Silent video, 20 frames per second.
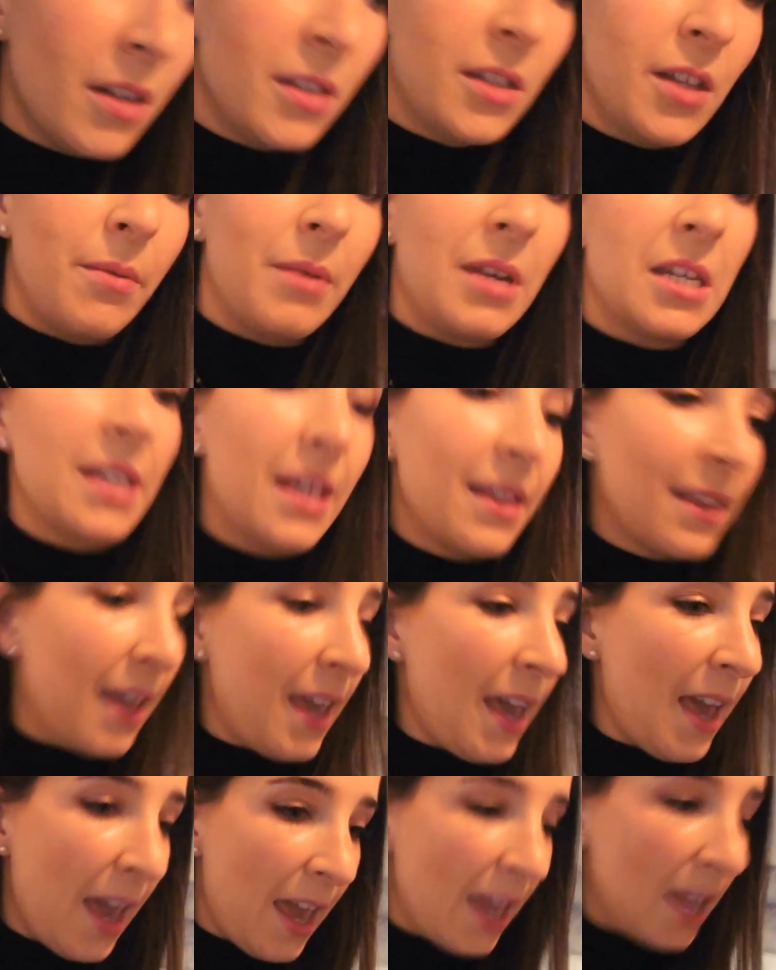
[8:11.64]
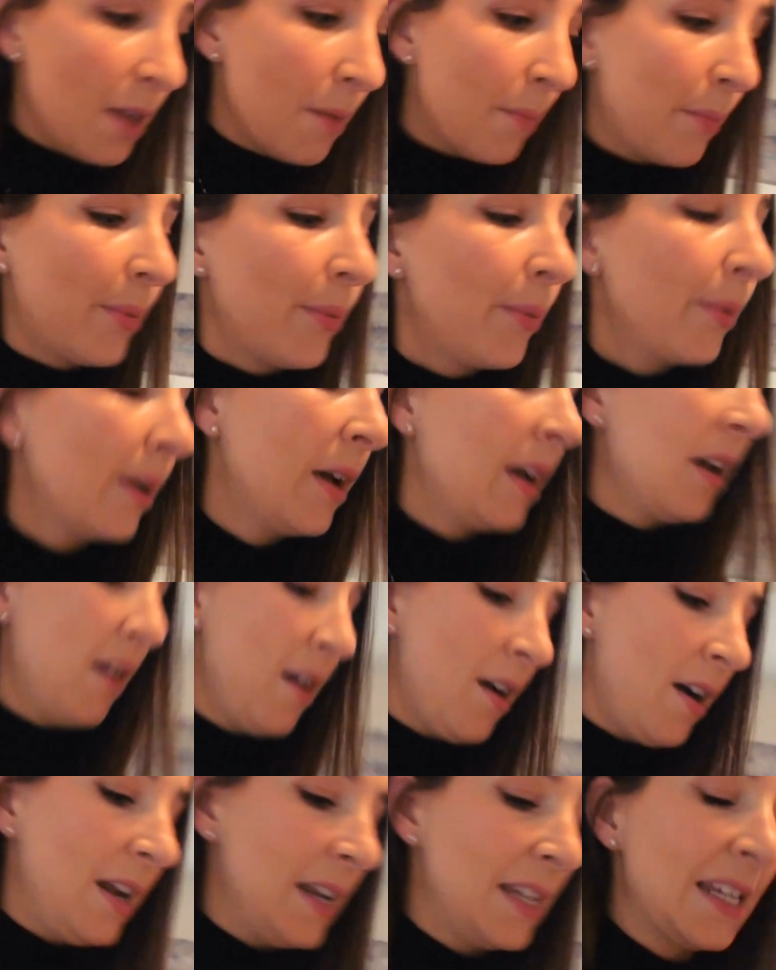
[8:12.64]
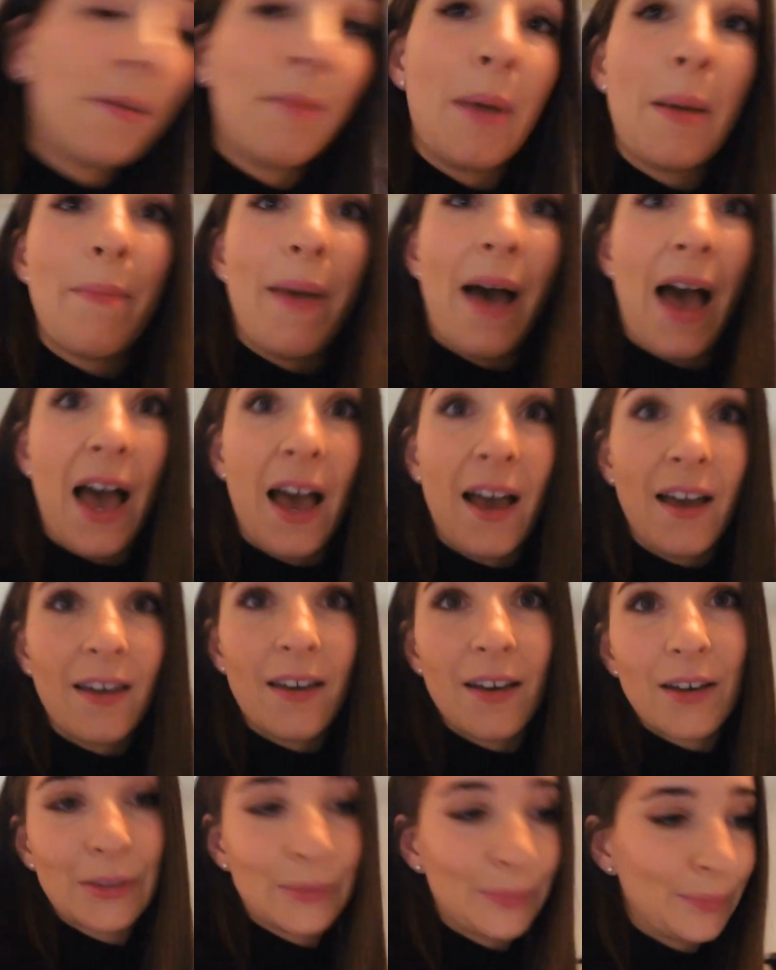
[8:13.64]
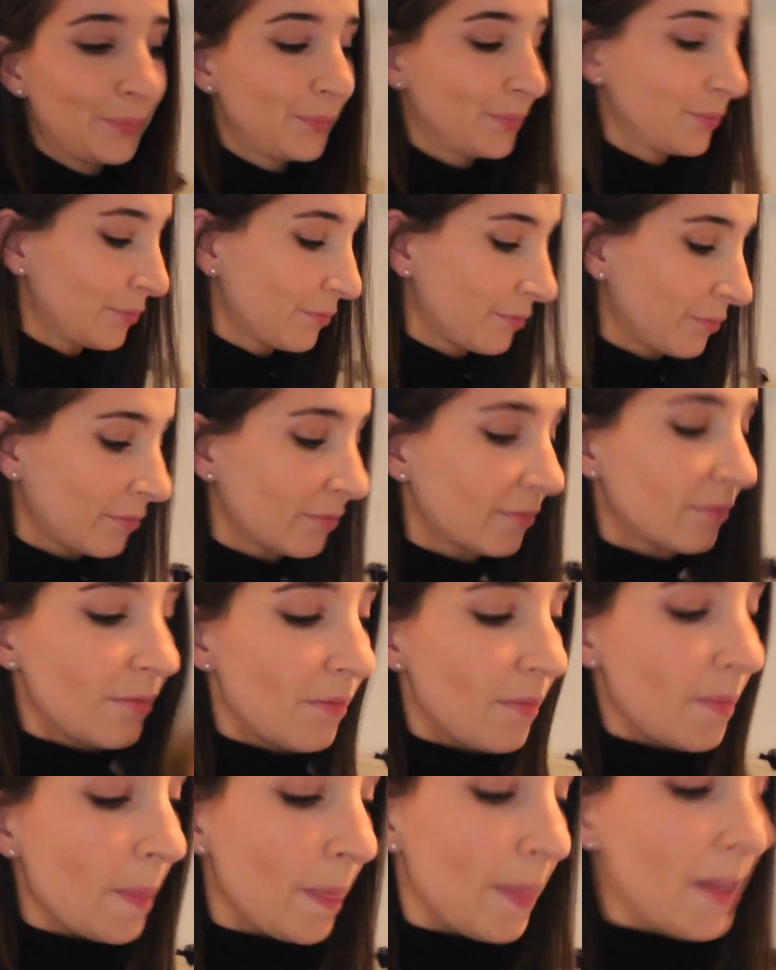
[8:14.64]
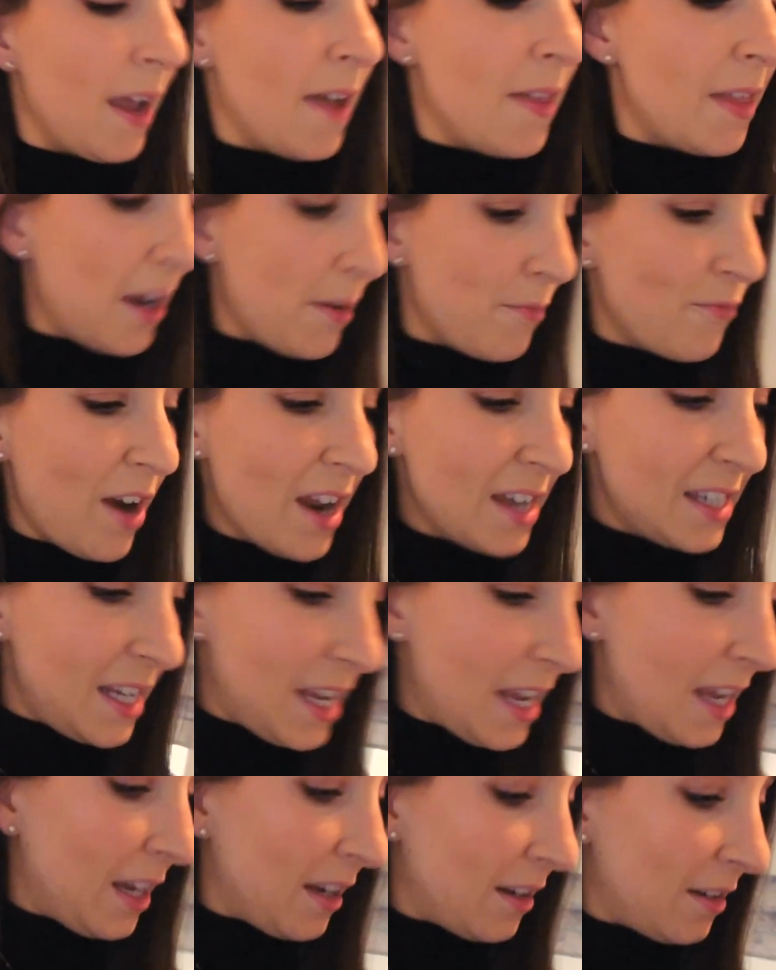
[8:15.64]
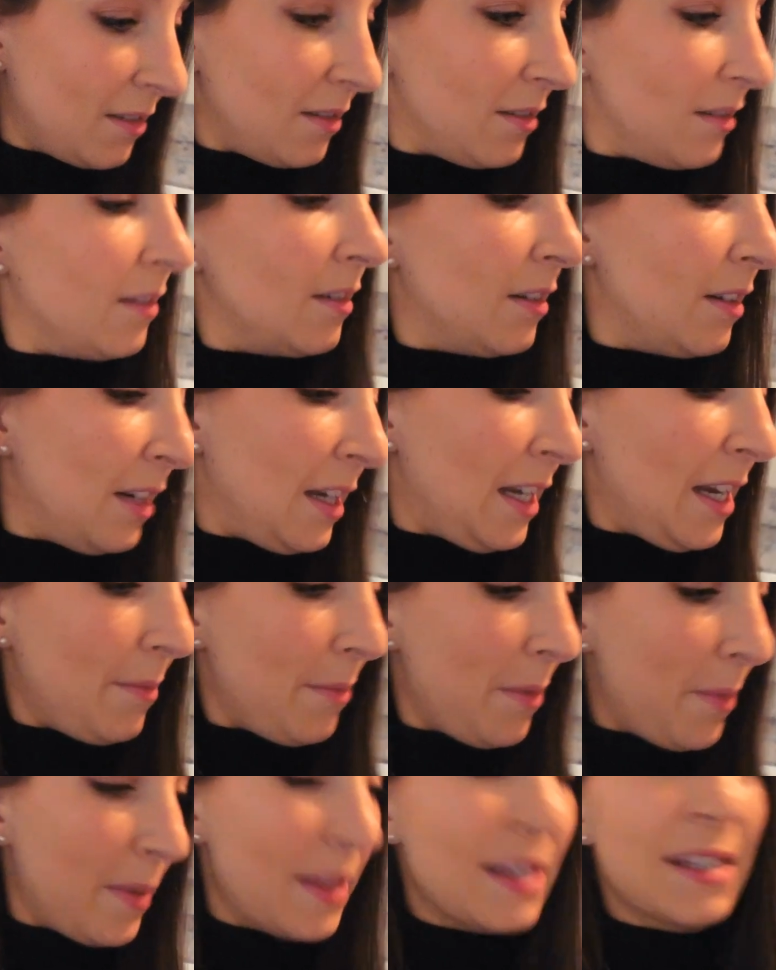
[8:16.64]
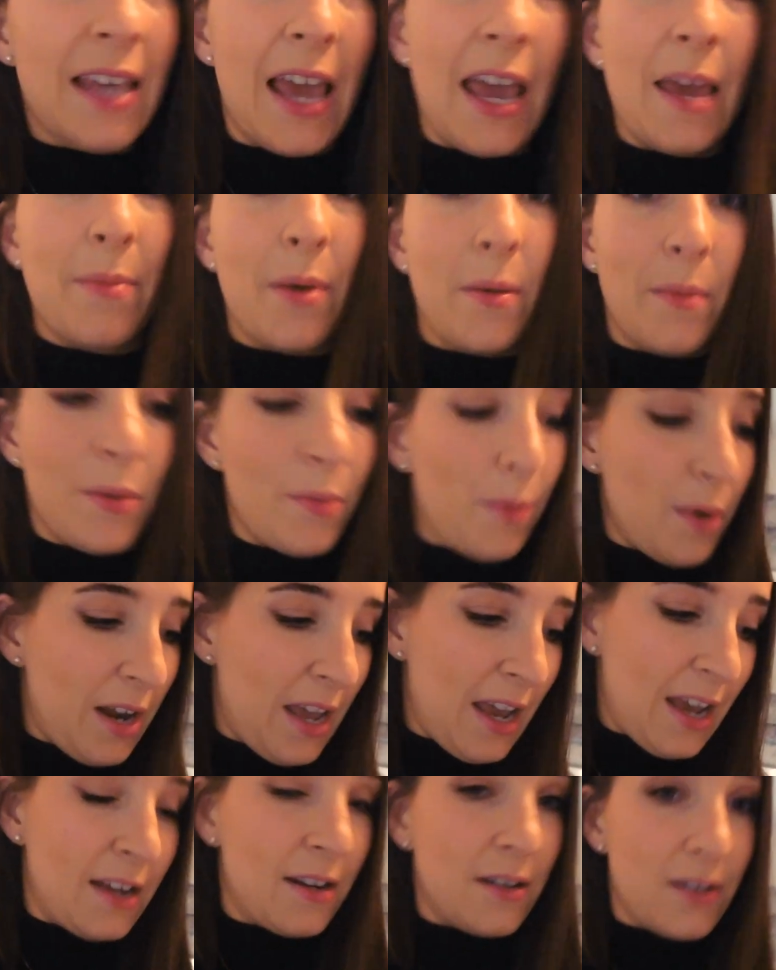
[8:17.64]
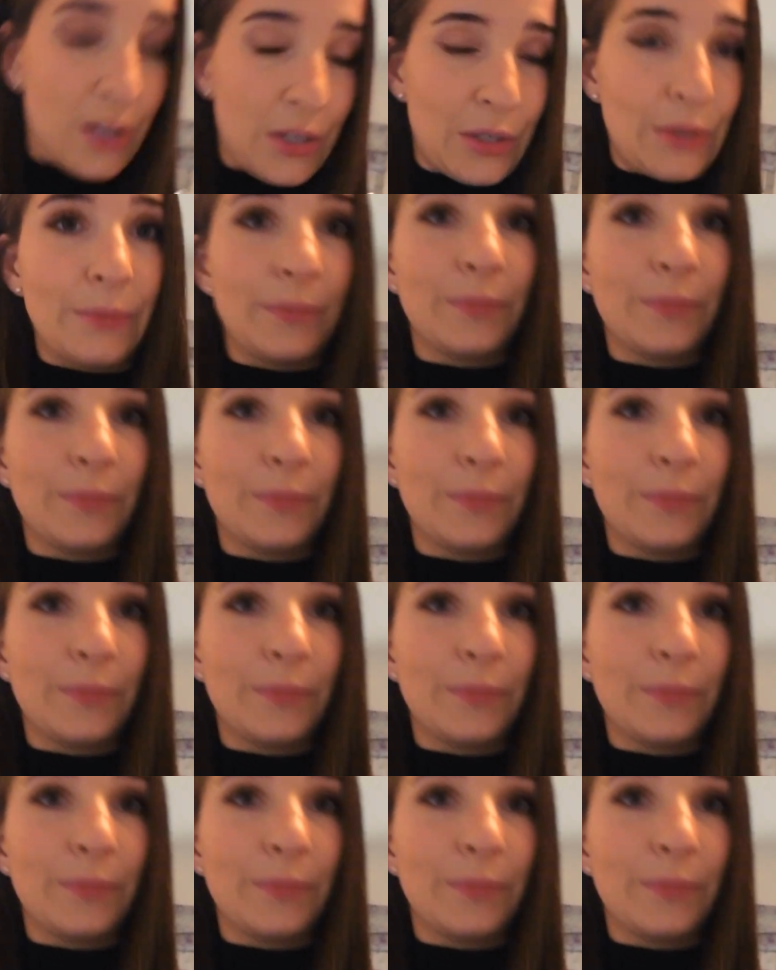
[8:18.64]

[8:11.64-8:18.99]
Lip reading: So I need to get the cape. I need to get my bag. And then I'm ready. Let me put this cape on with one hand.